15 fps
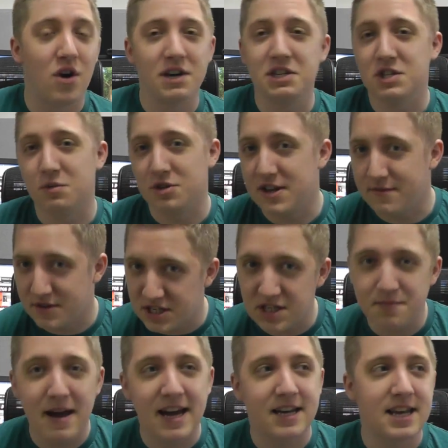I used to watch every
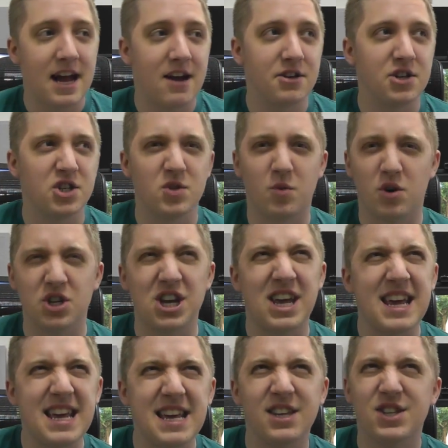SmackDown, I used to watch
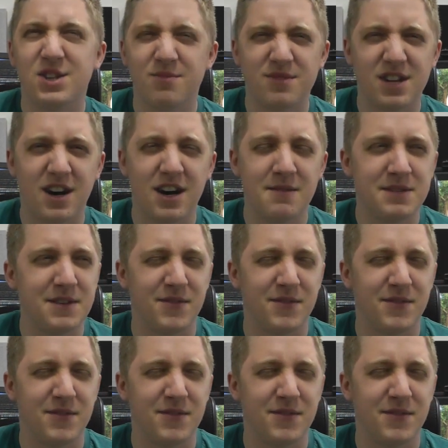Heat sometimes,